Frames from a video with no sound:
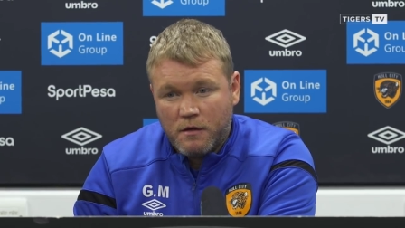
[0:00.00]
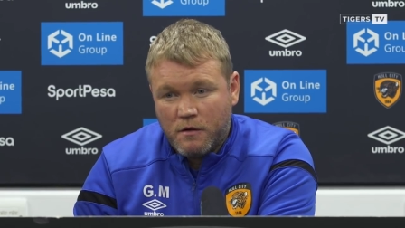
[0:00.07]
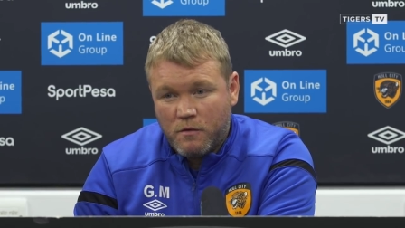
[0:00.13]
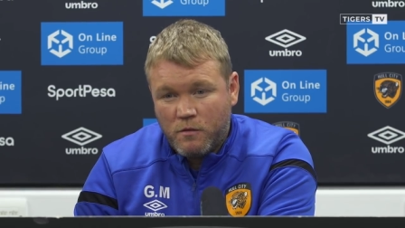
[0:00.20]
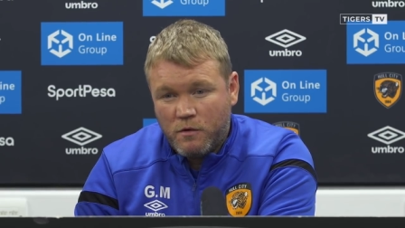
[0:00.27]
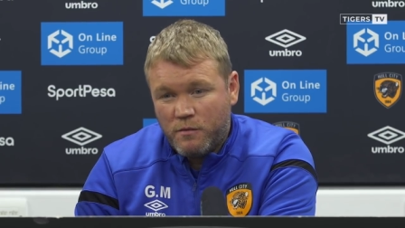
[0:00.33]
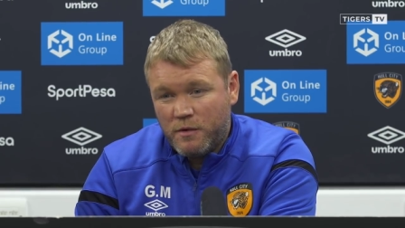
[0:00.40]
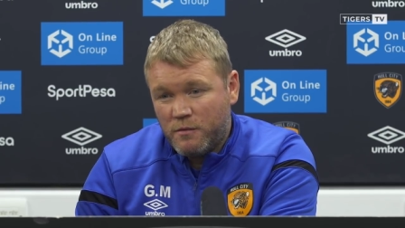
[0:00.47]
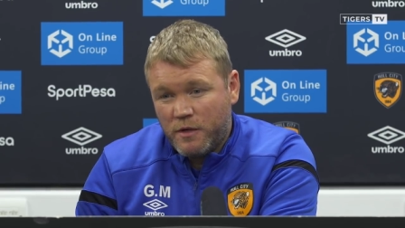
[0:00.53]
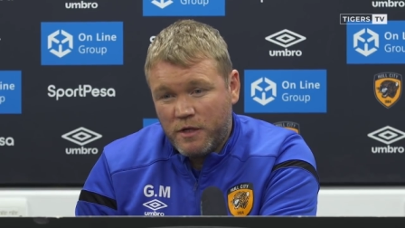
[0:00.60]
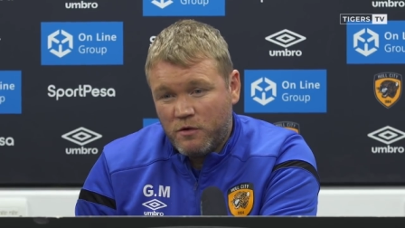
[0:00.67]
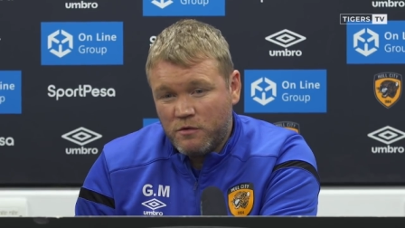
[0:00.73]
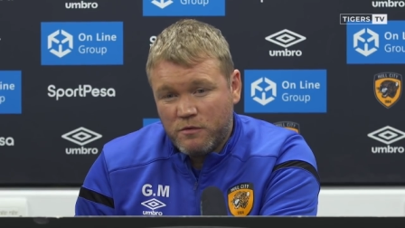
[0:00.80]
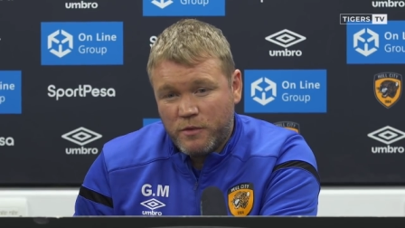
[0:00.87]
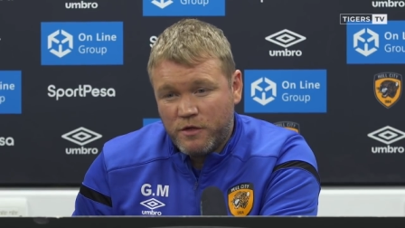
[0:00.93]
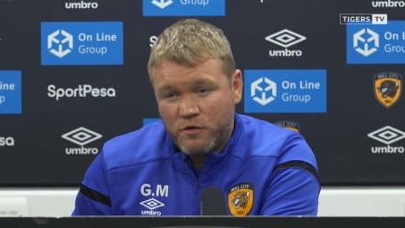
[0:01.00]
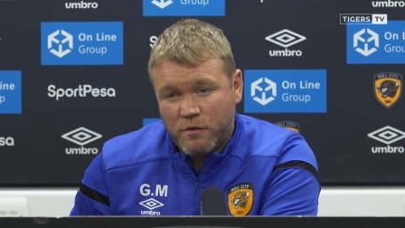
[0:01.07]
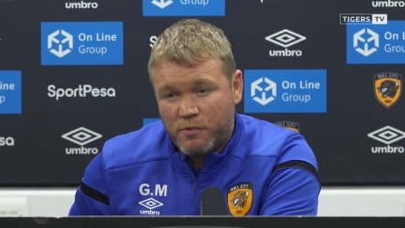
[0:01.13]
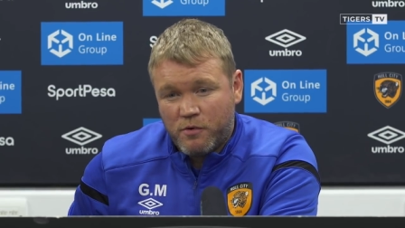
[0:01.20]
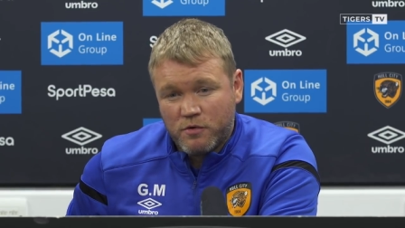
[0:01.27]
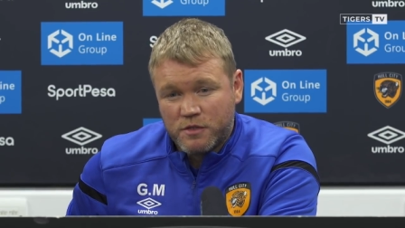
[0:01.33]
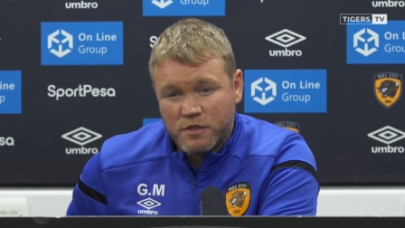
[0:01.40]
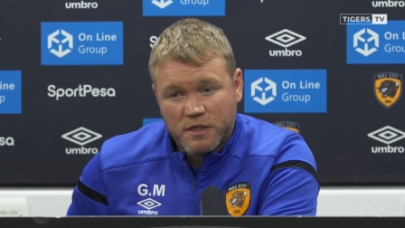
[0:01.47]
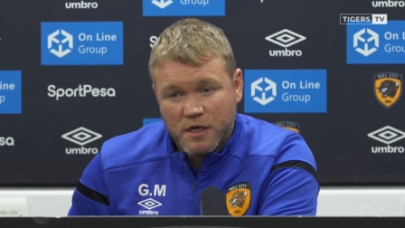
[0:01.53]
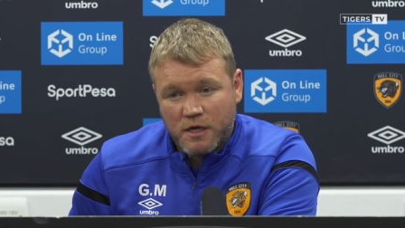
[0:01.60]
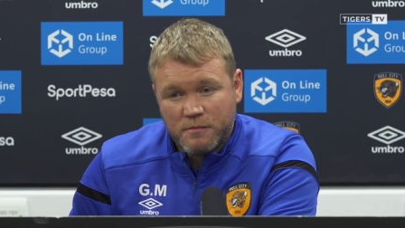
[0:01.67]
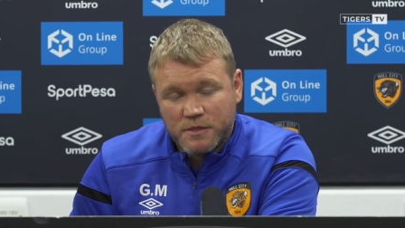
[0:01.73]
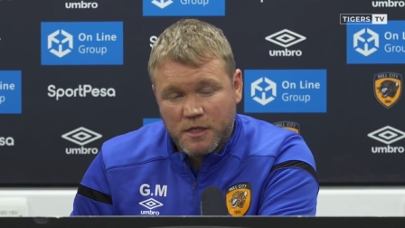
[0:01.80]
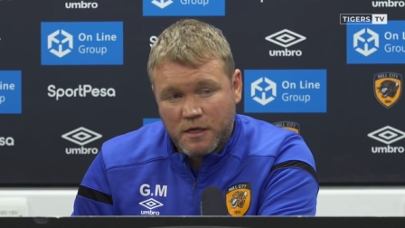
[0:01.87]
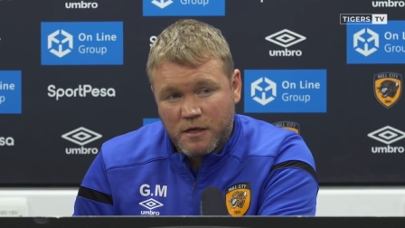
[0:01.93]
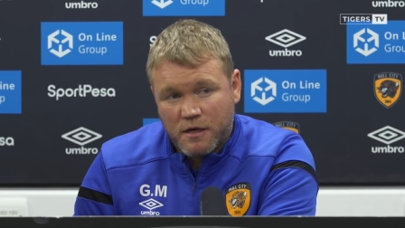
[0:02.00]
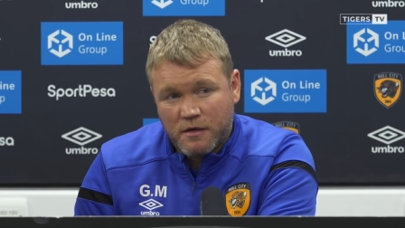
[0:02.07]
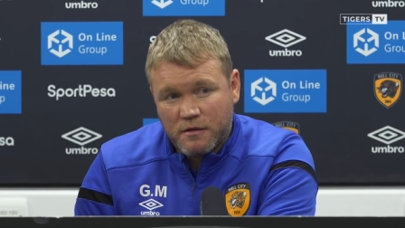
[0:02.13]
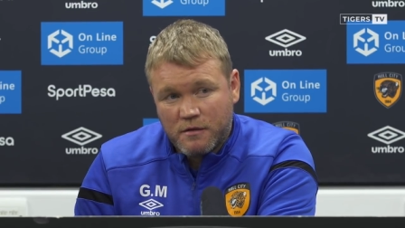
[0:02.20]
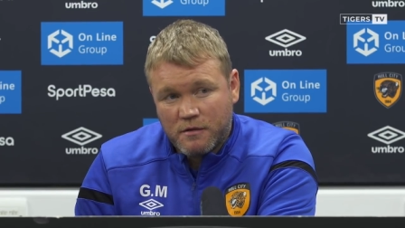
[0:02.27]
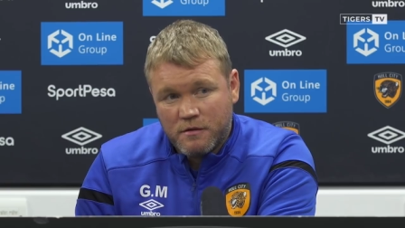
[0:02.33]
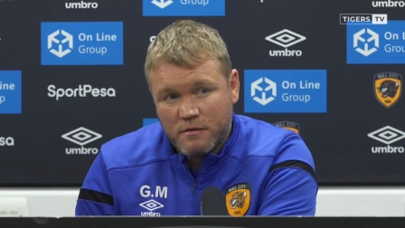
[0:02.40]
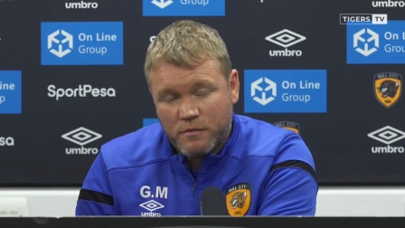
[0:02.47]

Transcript: Well, we don't approach it, games like that.